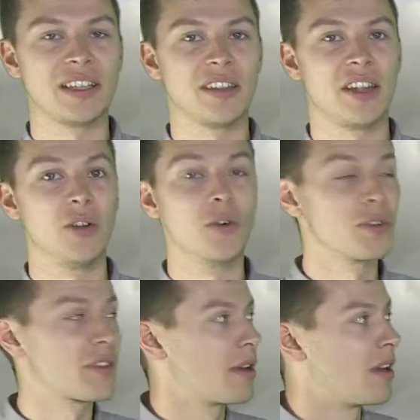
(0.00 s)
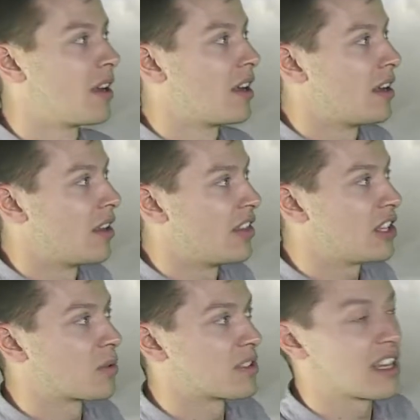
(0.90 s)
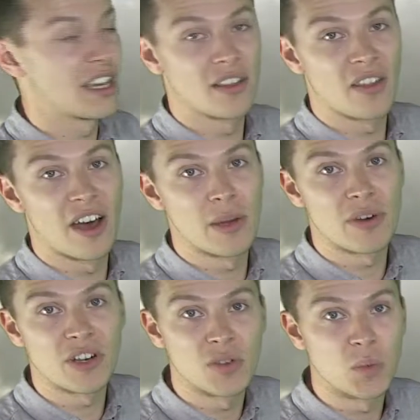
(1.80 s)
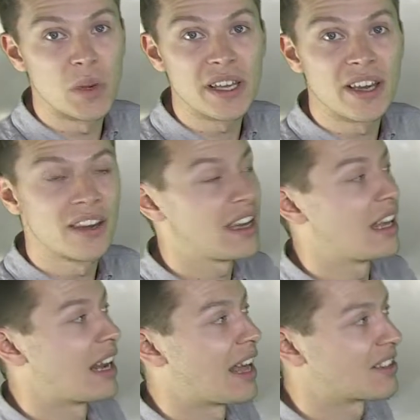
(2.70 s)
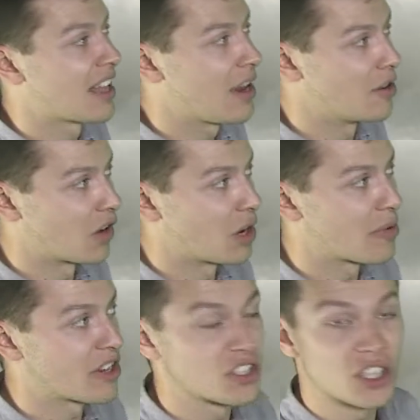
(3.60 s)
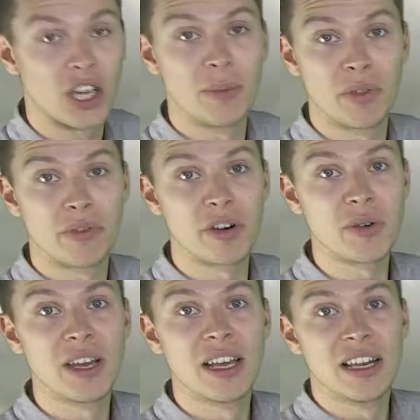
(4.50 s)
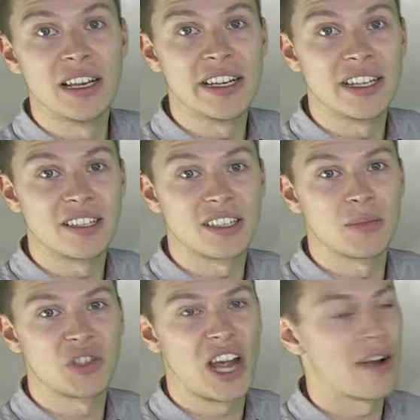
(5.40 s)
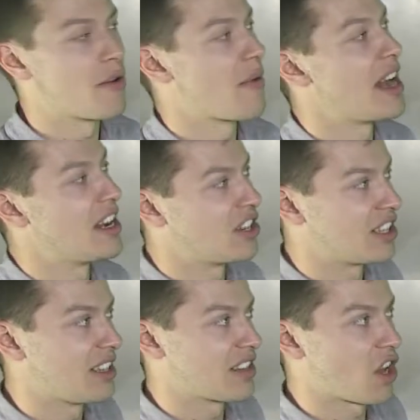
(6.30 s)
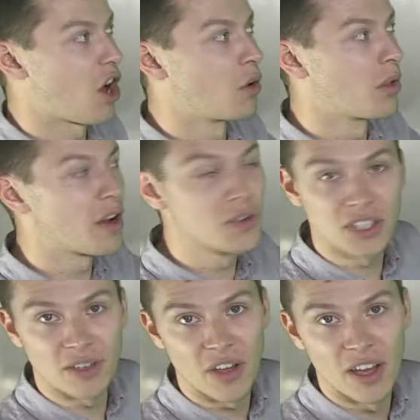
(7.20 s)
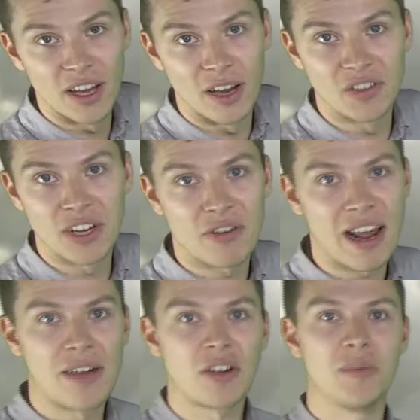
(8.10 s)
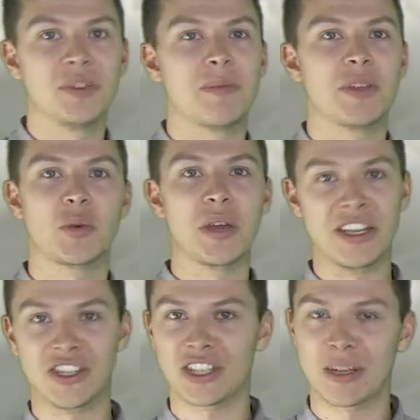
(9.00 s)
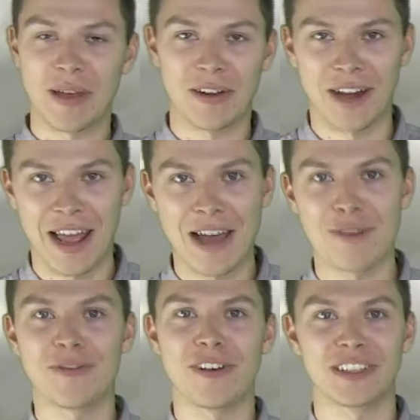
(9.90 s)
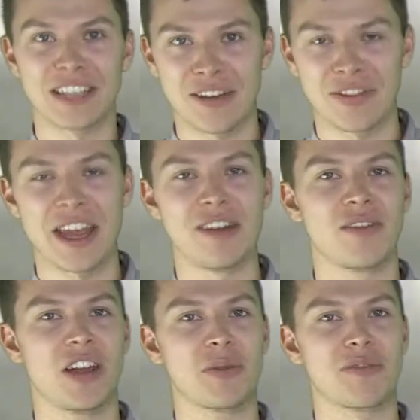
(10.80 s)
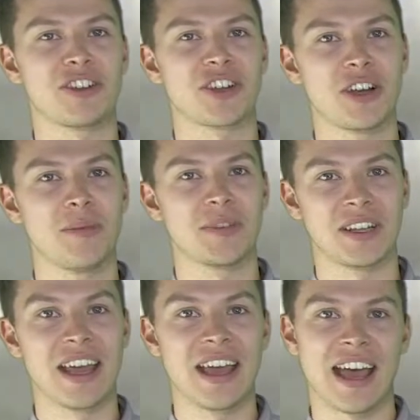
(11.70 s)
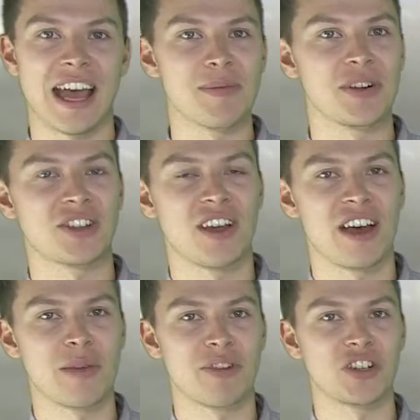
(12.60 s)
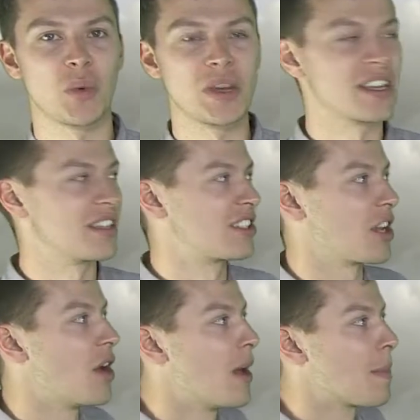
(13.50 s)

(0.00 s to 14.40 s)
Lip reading: to the north. These ones here, the high pressure is weaker, it allows that area of low pressure to come through, leading to some showery rain. You can see there's a whole host of different outcomes in between, just depending on how far south that area of low pressure comes and how much the high pressure weakens. So